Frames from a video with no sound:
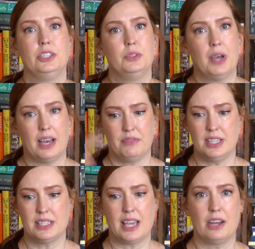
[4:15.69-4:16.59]
You have
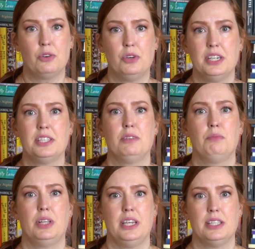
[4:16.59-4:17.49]
these categories in
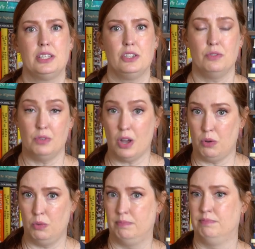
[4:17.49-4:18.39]
place, you
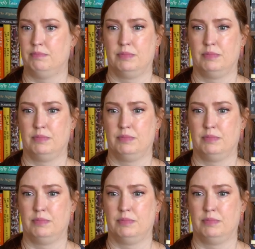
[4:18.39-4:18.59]
know